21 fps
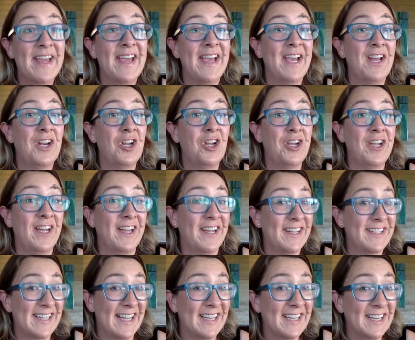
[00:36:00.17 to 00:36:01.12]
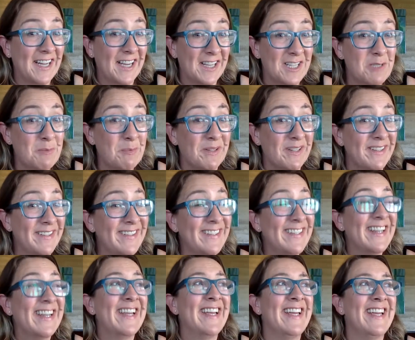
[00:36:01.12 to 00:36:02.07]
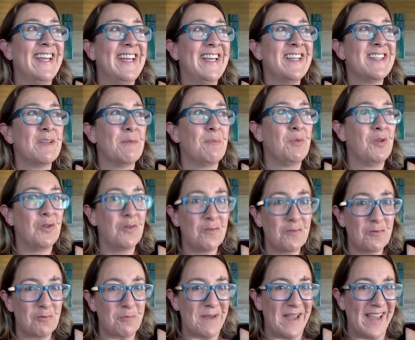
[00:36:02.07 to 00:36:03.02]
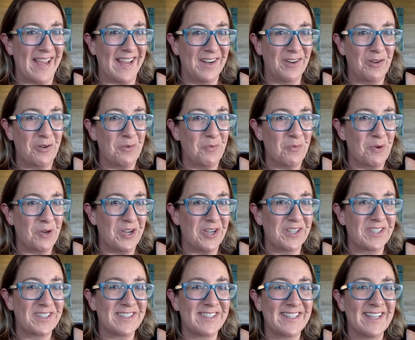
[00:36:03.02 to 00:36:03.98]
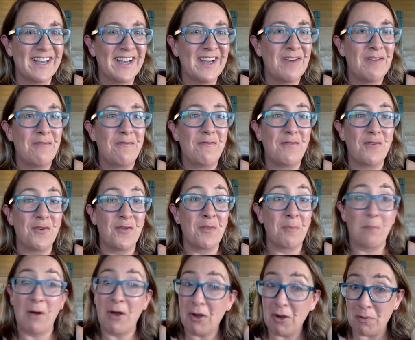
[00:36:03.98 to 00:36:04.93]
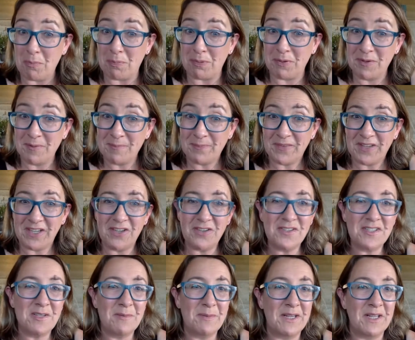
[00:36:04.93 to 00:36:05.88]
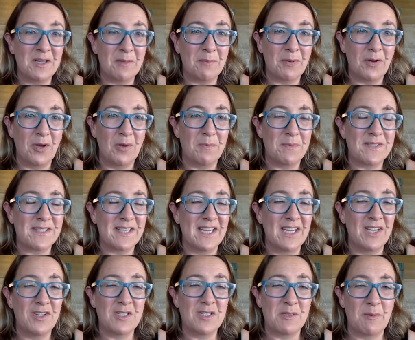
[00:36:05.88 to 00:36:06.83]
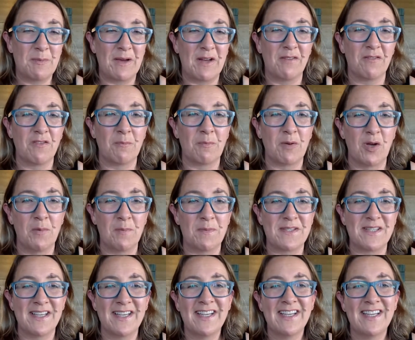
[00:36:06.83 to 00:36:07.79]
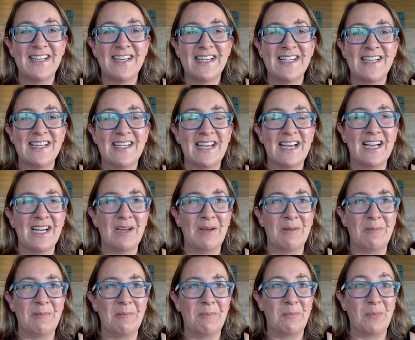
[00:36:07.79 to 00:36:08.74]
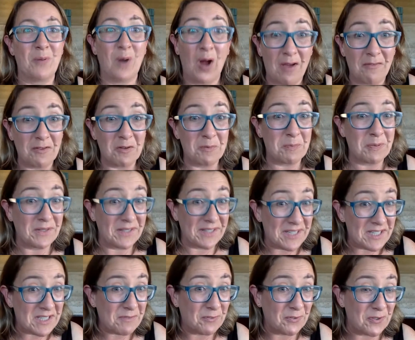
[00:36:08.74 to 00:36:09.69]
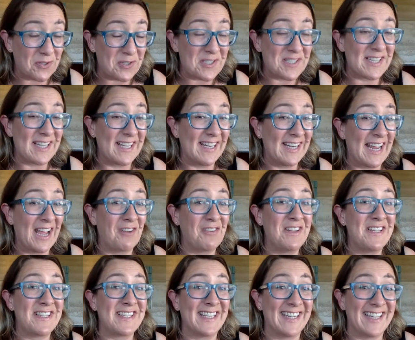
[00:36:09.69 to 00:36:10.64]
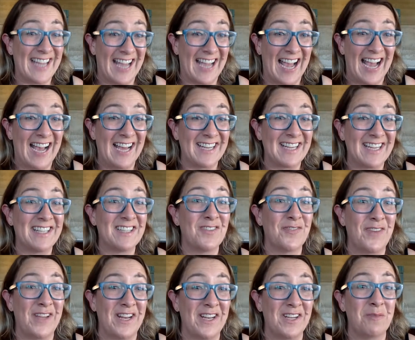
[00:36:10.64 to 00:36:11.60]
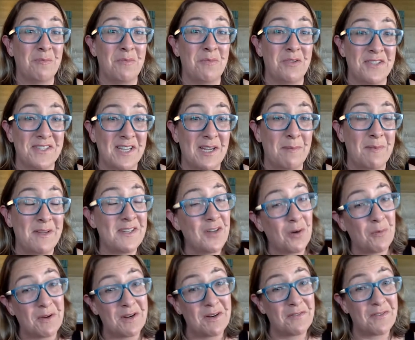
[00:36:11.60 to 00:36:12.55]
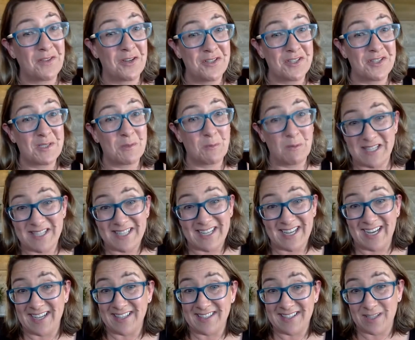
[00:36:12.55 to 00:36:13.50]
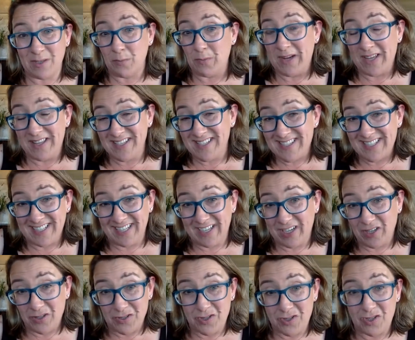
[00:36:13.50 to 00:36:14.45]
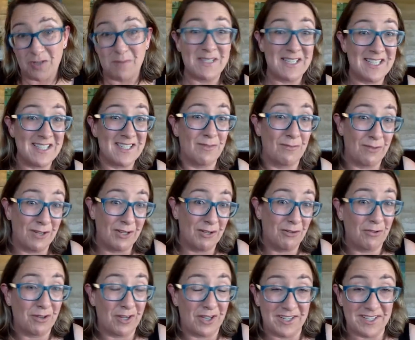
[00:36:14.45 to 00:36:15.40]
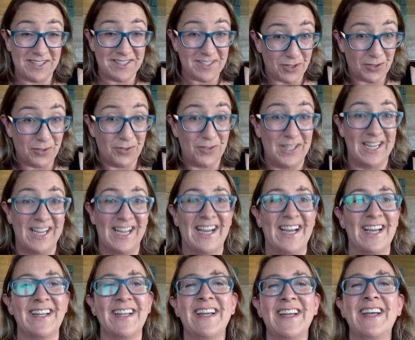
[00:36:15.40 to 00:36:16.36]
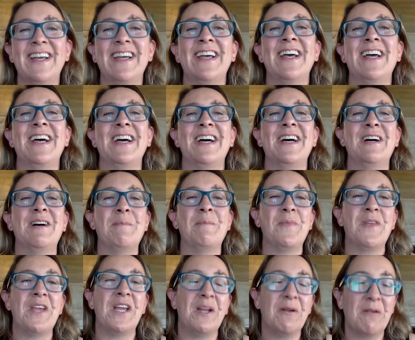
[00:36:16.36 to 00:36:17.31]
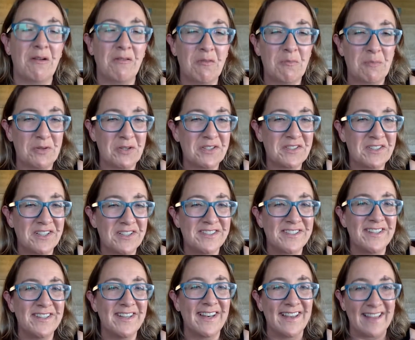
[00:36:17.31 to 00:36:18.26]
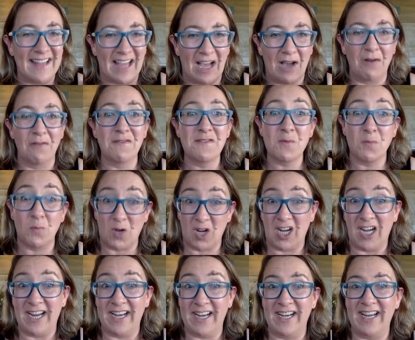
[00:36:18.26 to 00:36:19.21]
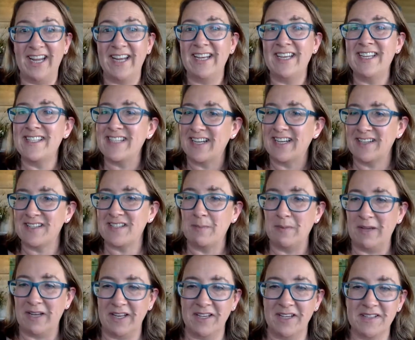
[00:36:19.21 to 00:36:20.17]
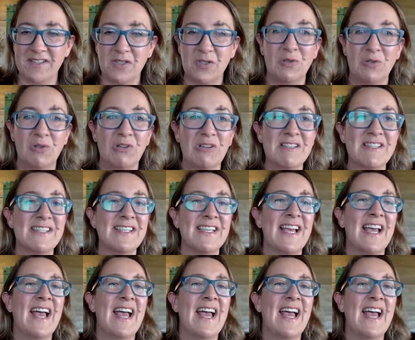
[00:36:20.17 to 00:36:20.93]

and her Italian husband is a beautiful man who works for the Pope. He used to be part of the Pope's private police force, and now he's a guard at the Vatican Museum. He's not one of those Swiss guards that wear the silly costumes. He's a real kind of security guard. Anyway, Roberto loves wine, and he's done a sommelier's course,